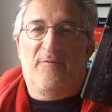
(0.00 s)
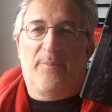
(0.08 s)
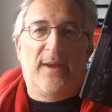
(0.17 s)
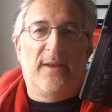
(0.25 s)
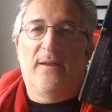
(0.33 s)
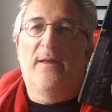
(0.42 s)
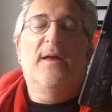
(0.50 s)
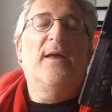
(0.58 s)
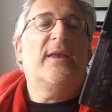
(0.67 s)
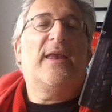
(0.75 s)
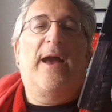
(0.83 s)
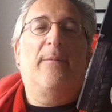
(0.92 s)
have been
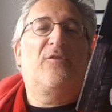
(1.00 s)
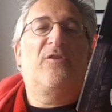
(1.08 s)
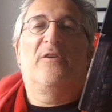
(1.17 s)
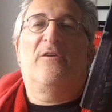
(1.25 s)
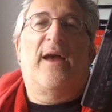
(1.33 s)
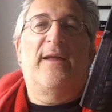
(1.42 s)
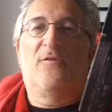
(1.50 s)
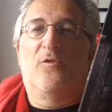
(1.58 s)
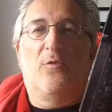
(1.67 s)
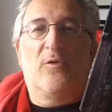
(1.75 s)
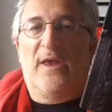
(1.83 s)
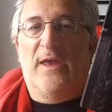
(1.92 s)
captured and
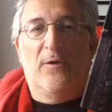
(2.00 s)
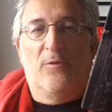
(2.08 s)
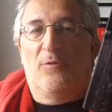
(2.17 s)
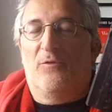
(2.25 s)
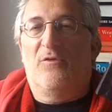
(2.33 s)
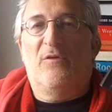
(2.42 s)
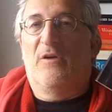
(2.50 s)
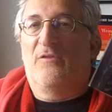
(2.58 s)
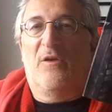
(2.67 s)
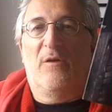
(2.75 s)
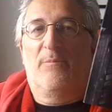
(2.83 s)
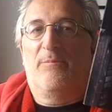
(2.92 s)
or killed
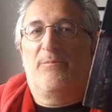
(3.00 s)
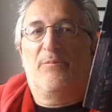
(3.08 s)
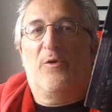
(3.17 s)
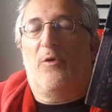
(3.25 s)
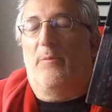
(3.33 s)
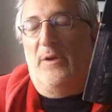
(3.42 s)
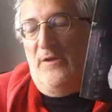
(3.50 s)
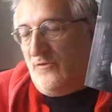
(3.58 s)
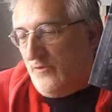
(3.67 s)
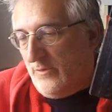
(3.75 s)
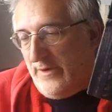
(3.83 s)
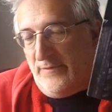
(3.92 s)
as a
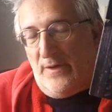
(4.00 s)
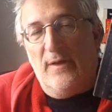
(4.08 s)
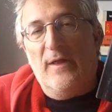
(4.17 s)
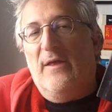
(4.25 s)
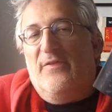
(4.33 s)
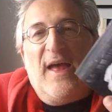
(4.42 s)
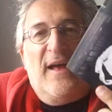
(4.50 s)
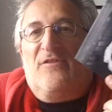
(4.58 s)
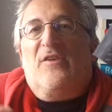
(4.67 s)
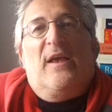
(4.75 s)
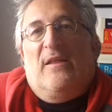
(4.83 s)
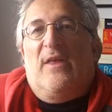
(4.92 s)
communist or whatever.
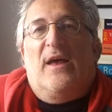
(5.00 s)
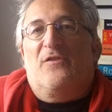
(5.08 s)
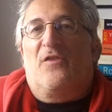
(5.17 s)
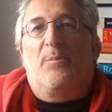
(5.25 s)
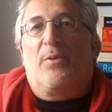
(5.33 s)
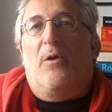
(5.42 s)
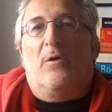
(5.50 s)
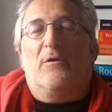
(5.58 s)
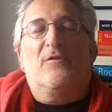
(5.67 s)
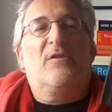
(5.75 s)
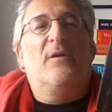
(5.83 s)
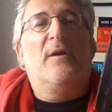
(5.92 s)
That's it, that's the
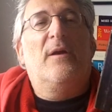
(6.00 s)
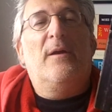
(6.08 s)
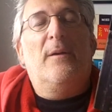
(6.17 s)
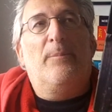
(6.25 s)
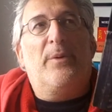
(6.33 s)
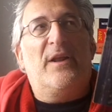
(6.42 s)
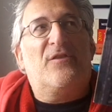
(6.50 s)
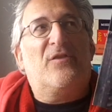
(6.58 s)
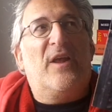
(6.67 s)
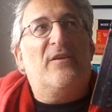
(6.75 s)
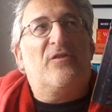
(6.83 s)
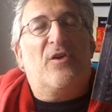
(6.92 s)
plot. But
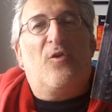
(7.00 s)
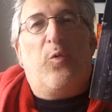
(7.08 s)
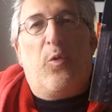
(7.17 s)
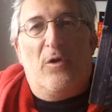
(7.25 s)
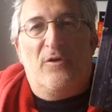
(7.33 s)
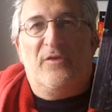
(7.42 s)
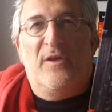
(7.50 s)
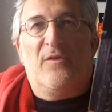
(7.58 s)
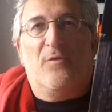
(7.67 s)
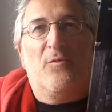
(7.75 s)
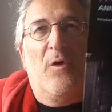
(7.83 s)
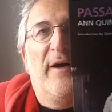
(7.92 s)
it's, it's the quality
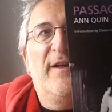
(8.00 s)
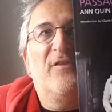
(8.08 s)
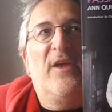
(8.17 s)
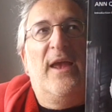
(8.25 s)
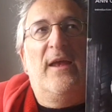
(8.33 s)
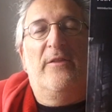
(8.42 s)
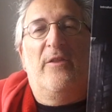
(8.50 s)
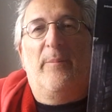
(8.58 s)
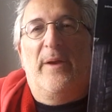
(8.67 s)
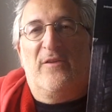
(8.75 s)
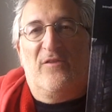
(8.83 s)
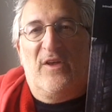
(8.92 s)
of the writing and the
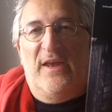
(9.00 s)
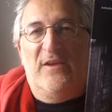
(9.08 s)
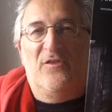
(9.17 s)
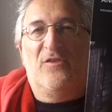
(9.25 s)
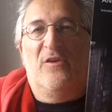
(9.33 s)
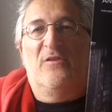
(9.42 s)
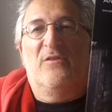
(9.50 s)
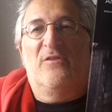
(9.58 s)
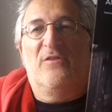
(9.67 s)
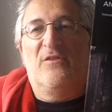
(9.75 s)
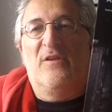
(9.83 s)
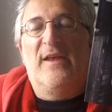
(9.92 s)

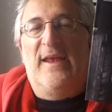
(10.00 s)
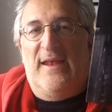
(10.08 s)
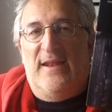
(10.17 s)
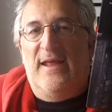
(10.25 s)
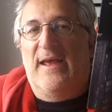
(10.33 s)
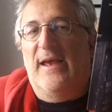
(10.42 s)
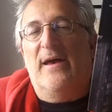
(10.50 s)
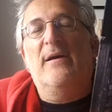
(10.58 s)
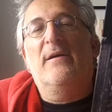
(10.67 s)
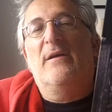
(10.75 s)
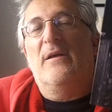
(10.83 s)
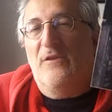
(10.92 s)
meditations in here.
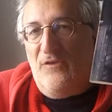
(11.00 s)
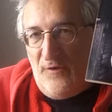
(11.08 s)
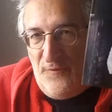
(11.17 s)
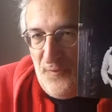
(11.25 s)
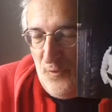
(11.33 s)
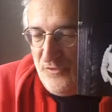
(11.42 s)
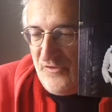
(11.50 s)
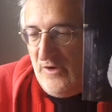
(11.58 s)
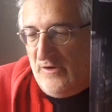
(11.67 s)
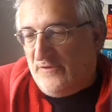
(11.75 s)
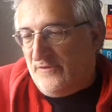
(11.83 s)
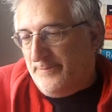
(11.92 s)
So four
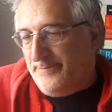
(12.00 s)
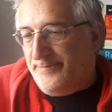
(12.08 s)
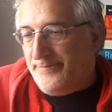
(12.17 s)
stars.